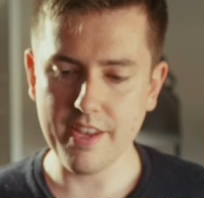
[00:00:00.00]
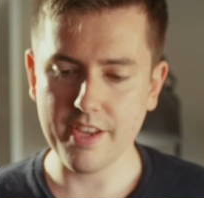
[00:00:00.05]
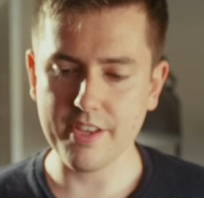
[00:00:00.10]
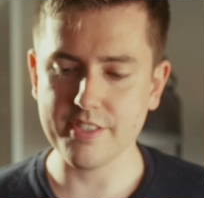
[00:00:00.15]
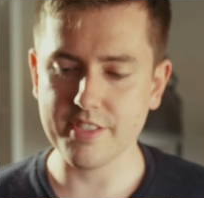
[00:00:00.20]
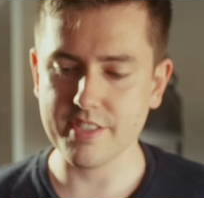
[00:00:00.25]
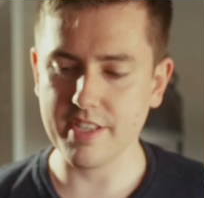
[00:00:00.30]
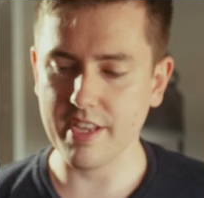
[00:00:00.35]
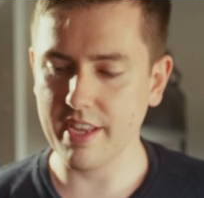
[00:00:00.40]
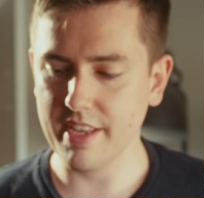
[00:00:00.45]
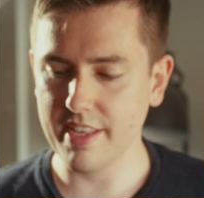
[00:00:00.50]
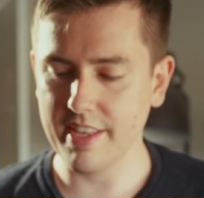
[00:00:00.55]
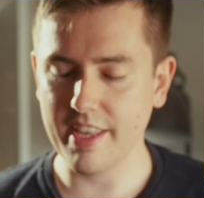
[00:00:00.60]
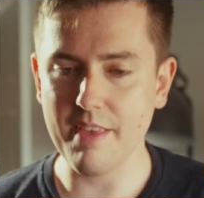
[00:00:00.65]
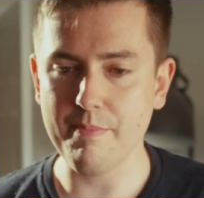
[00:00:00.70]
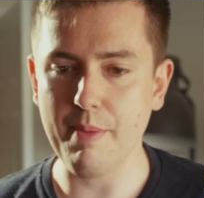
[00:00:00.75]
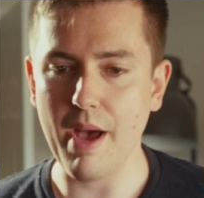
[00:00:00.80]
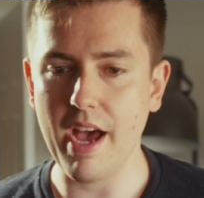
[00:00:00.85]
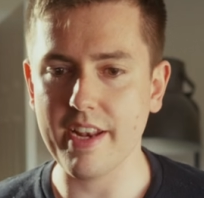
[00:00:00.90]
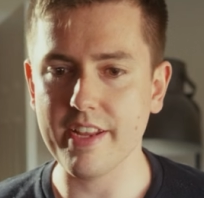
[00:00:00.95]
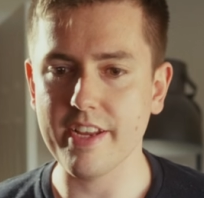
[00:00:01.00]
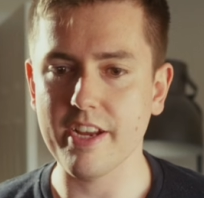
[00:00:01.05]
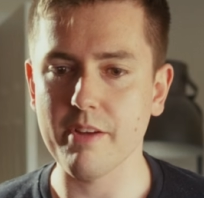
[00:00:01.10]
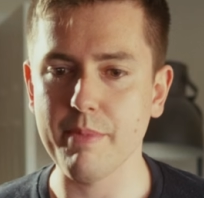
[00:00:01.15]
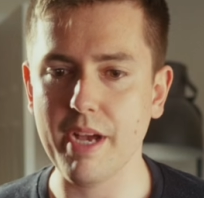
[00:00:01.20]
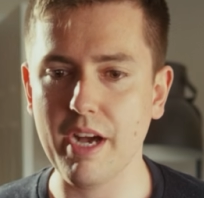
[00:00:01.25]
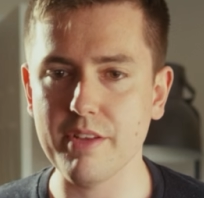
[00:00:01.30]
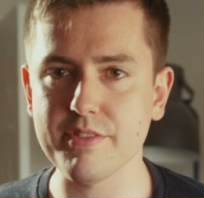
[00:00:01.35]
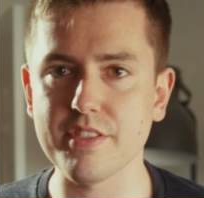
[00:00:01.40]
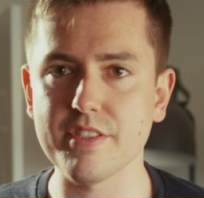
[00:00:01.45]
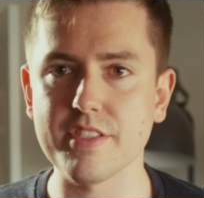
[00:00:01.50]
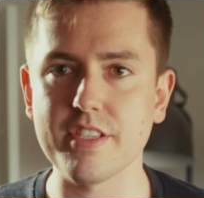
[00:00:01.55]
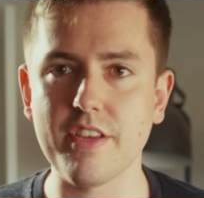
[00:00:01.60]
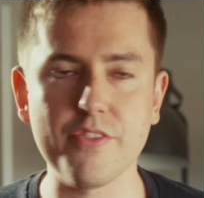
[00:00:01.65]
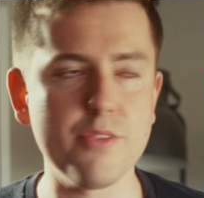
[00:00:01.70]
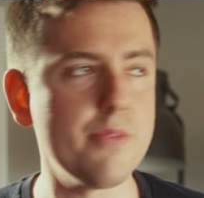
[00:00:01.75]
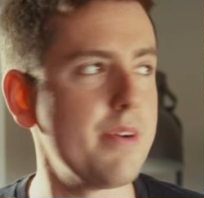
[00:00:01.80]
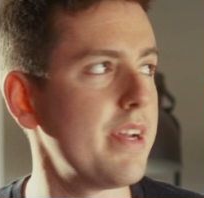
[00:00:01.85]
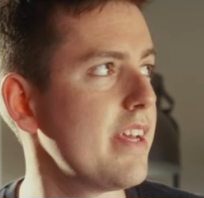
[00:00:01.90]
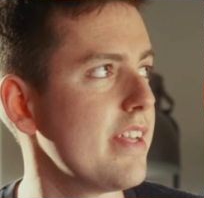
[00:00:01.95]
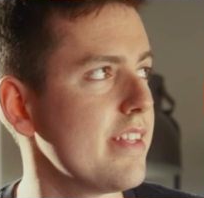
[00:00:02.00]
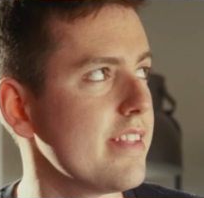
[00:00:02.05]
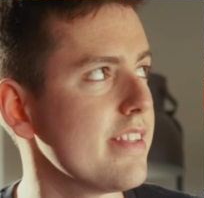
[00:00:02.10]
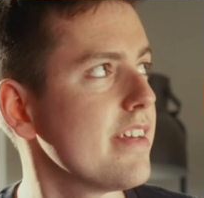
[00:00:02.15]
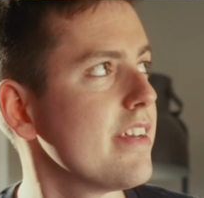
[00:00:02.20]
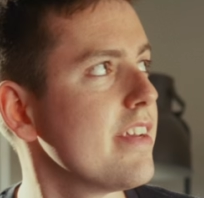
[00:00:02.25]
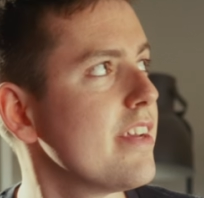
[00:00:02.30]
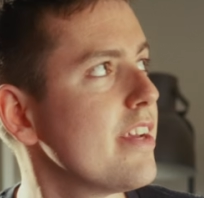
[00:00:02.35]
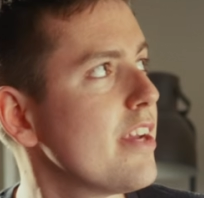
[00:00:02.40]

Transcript: you could just keep adding your mounts and stuff to it, and